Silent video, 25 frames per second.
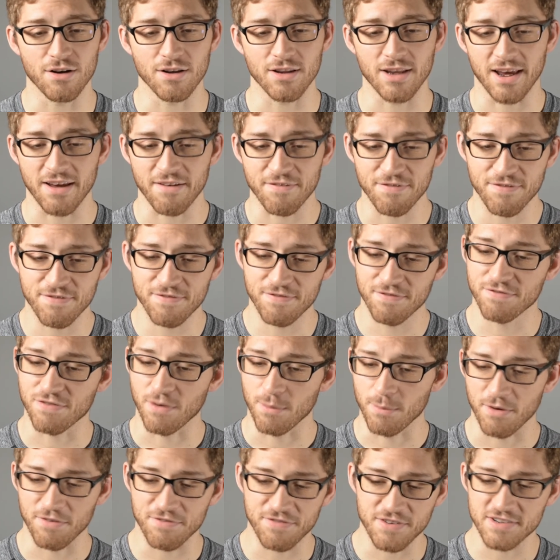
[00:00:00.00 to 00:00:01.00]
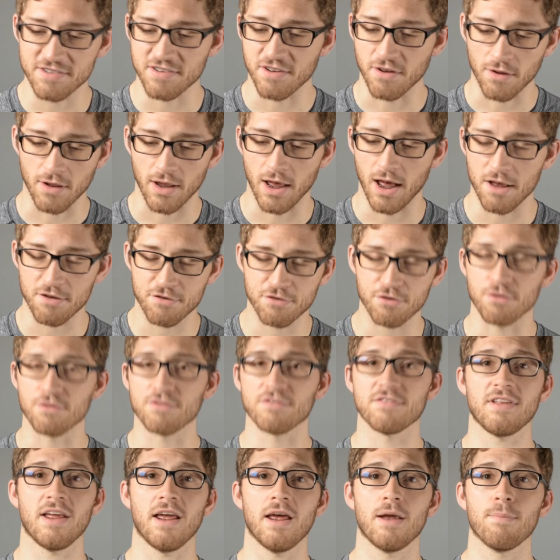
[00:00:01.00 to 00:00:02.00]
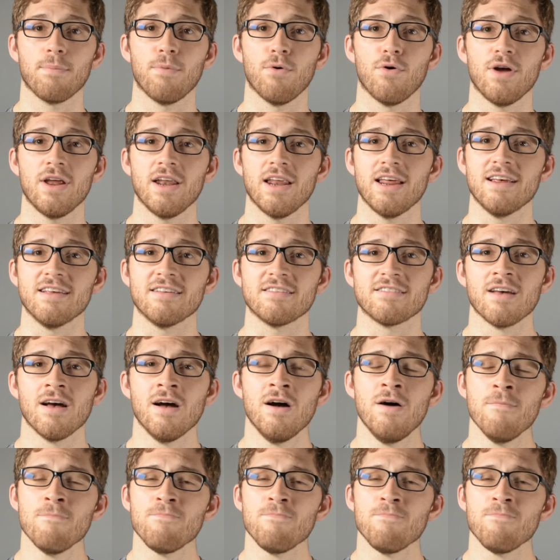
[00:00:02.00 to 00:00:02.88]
like from a physiological standpoint, is